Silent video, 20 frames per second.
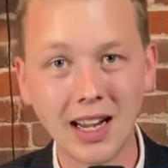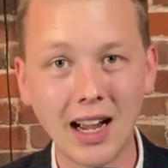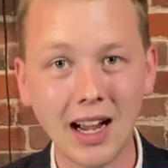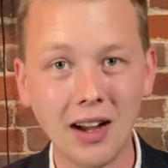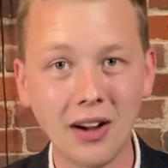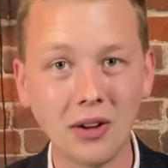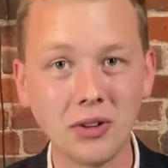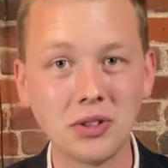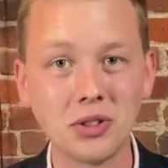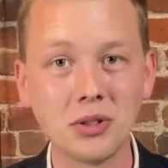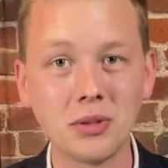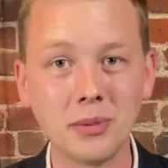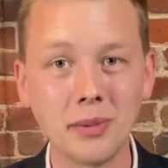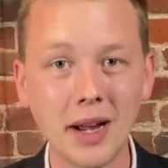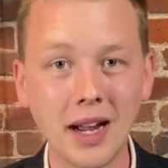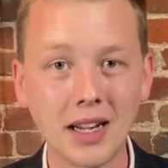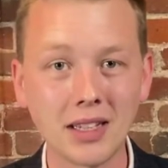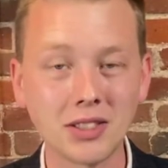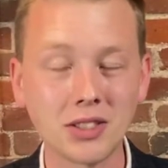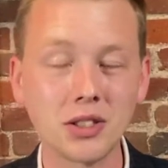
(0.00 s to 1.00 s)
how to
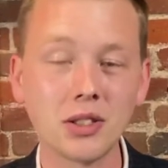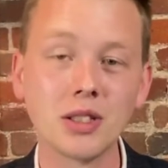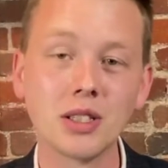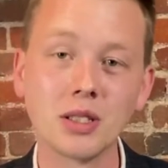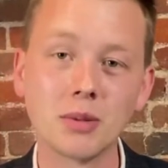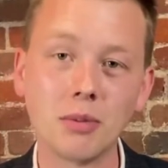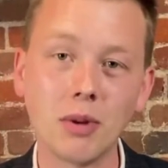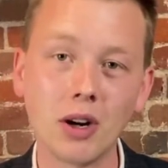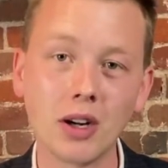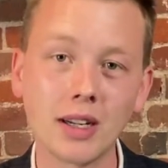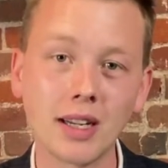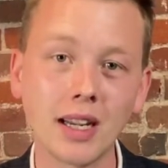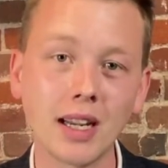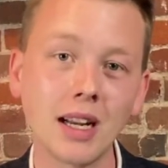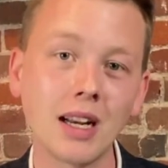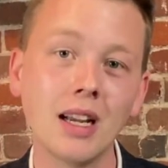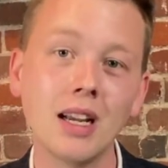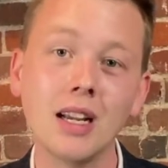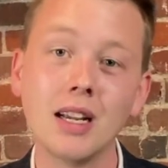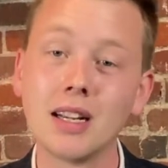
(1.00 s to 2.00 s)
master this market,